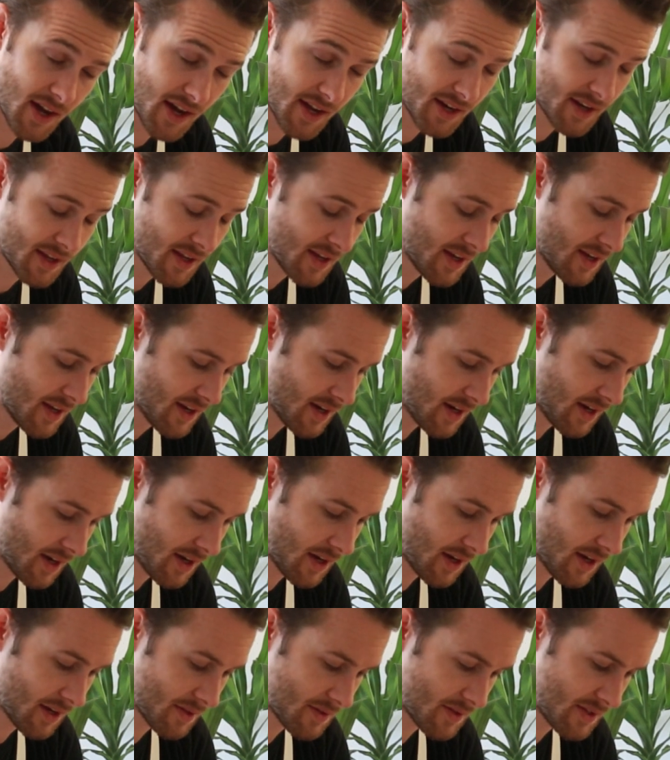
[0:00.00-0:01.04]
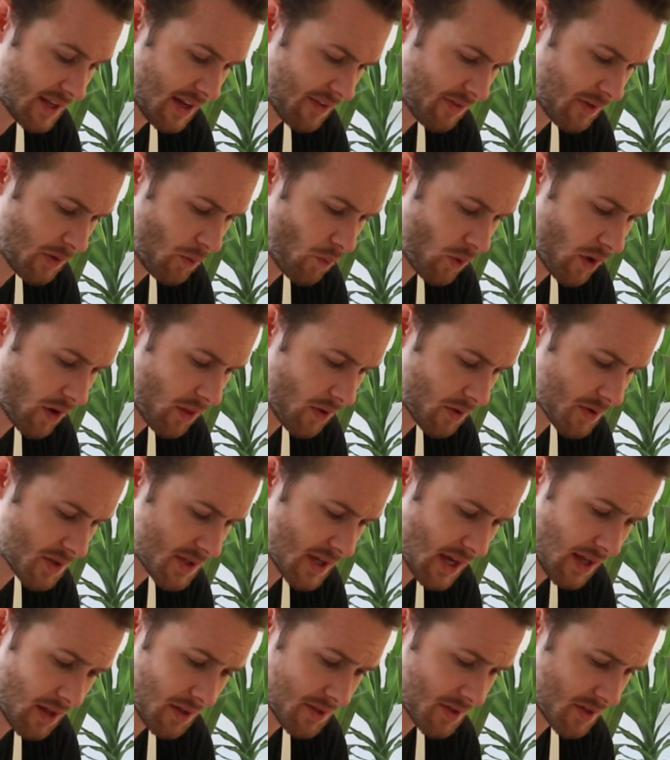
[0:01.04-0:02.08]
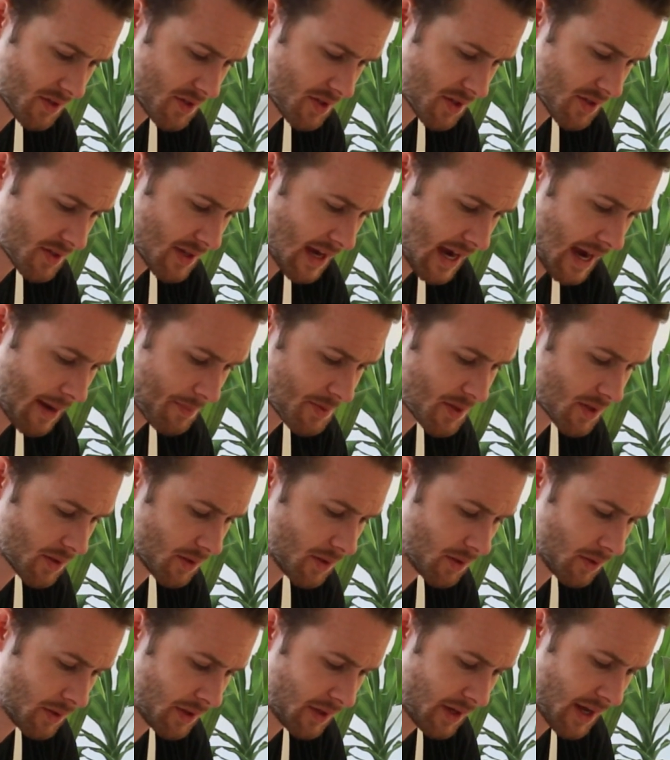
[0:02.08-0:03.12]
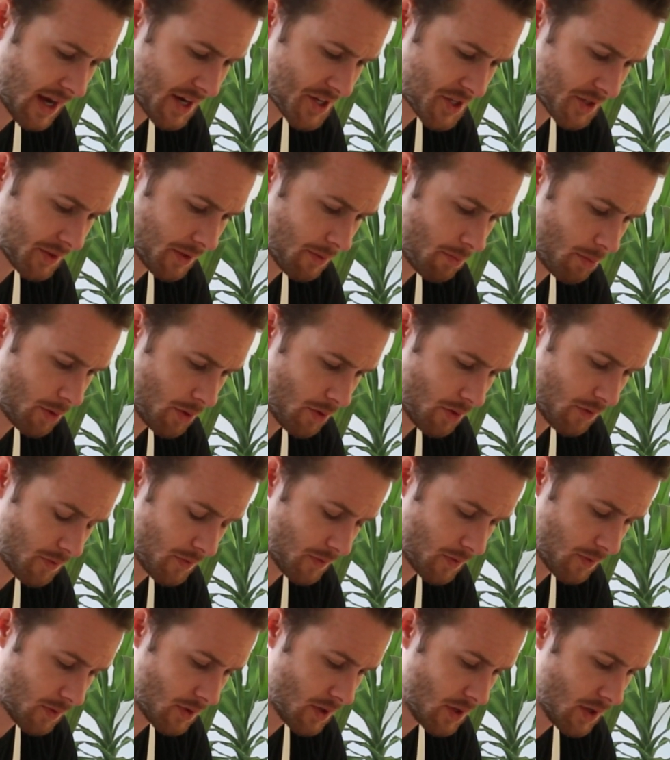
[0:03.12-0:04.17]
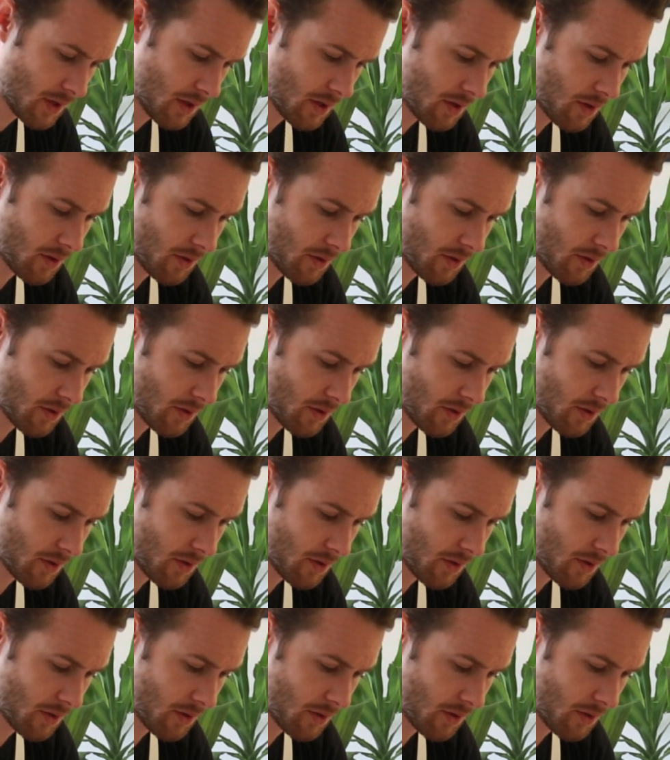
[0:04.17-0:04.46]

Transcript: done. It's definitely one of those salads that's just absolutely naturally beautiful.